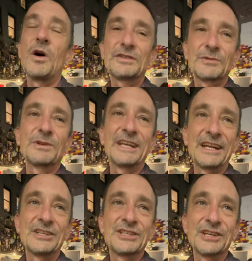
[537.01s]
also
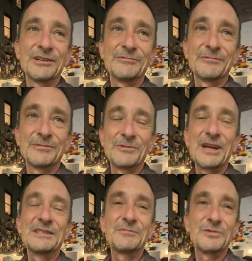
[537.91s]
related to
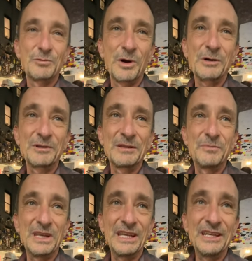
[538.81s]
Ray's work with the
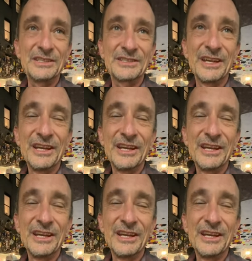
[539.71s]
bees,